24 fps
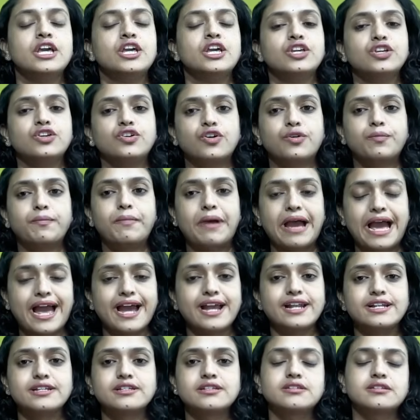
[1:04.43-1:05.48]
your
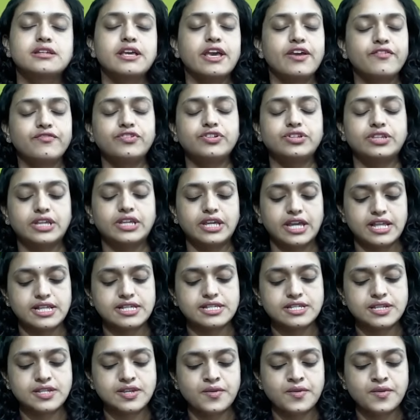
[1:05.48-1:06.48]
bands, everything else.